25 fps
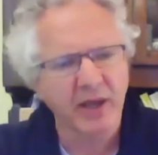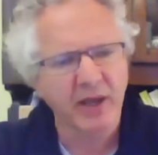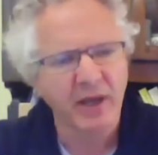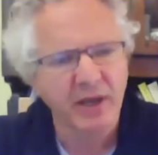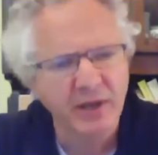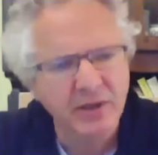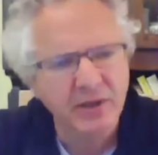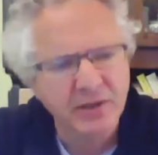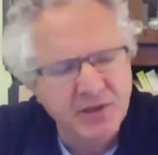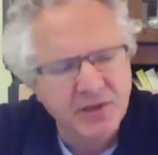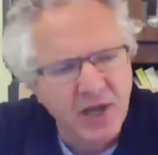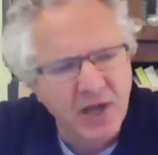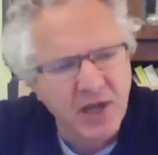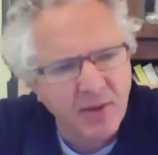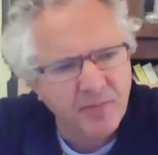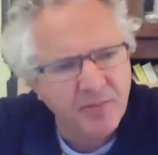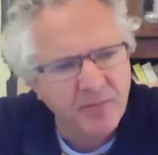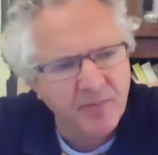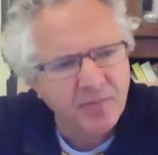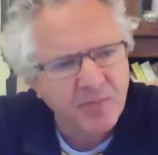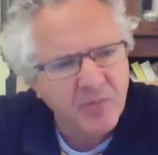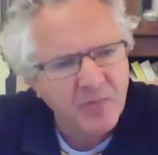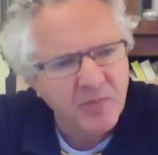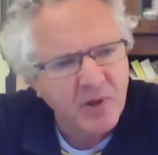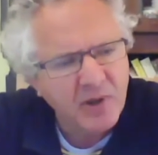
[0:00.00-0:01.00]
And
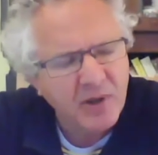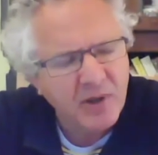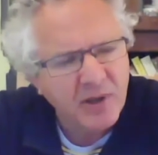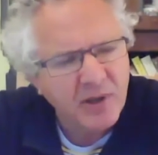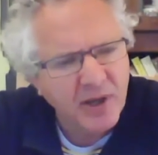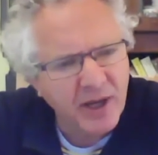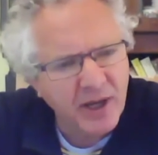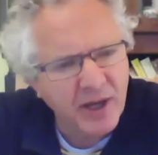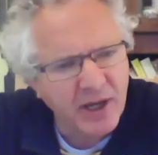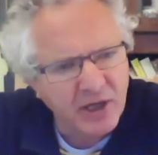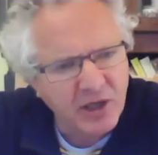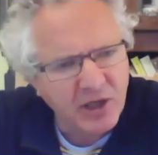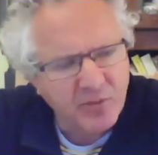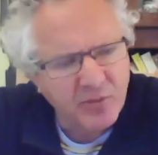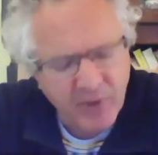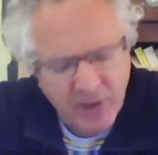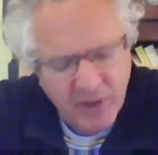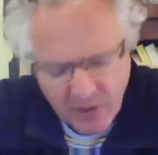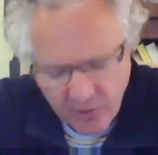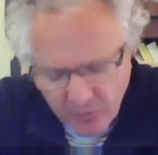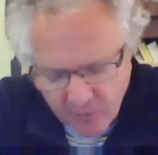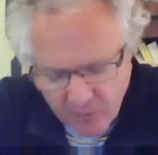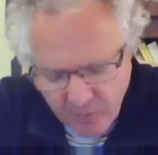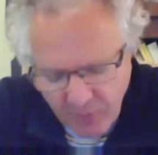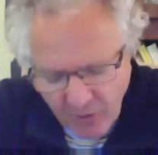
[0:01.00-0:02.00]
it can be
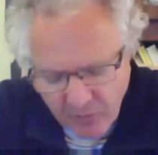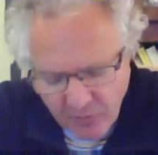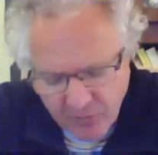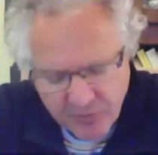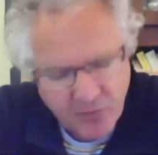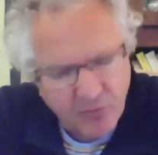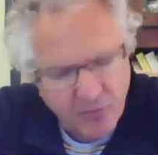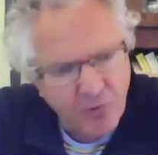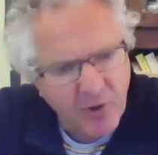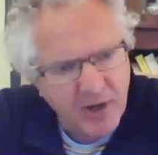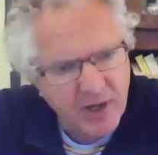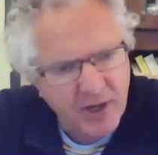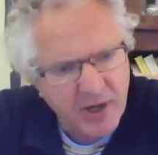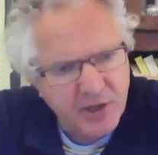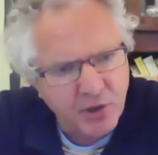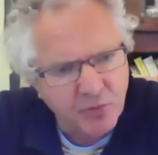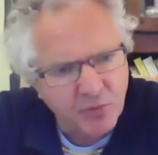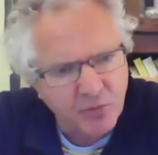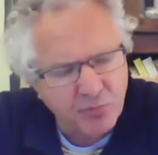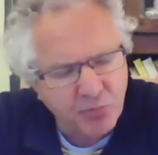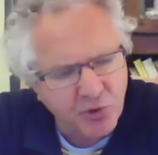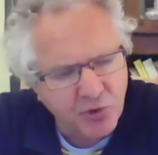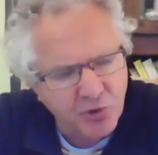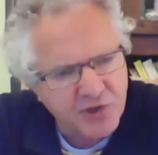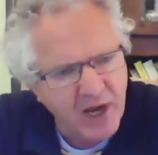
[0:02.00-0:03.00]
both a really
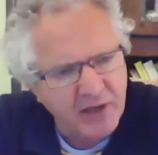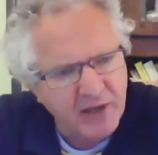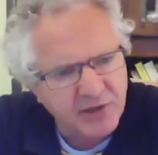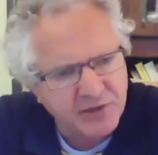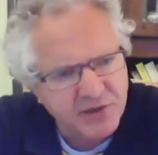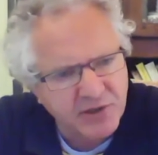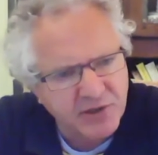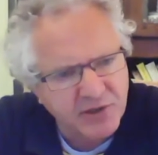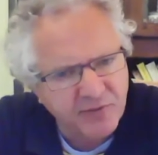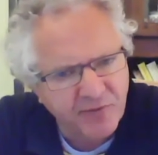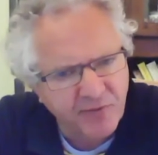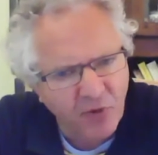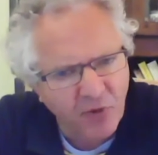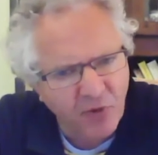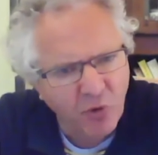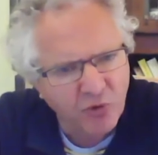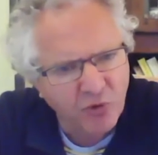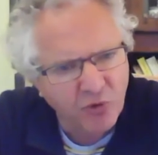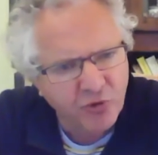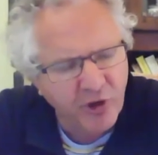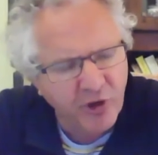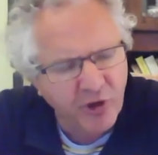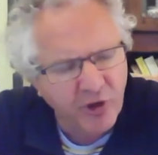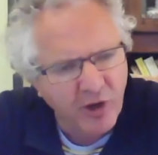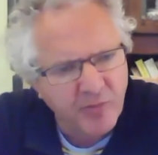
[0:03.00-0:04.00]
good protective
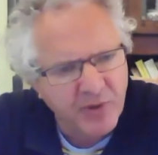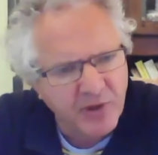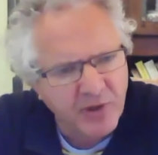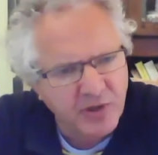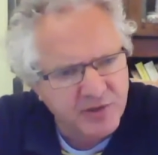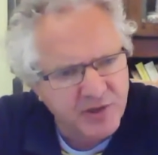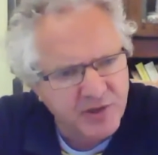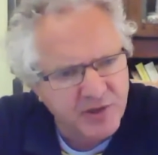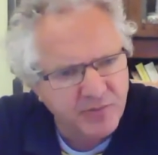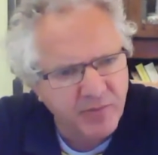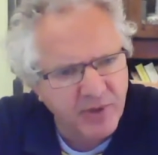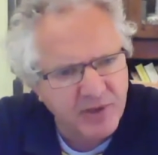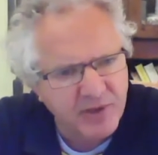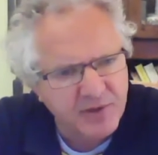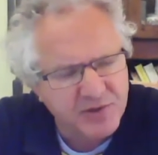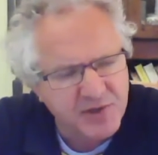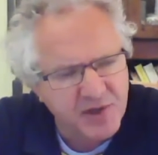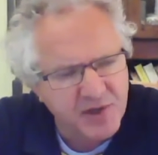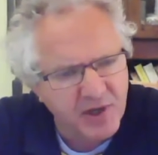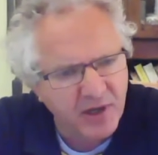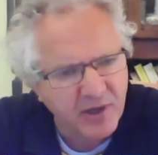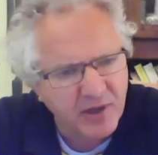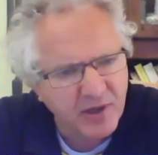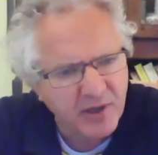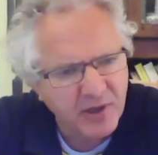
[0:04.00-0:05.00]
force, you know, because it means
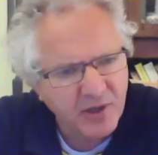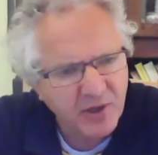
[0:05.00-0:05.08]
that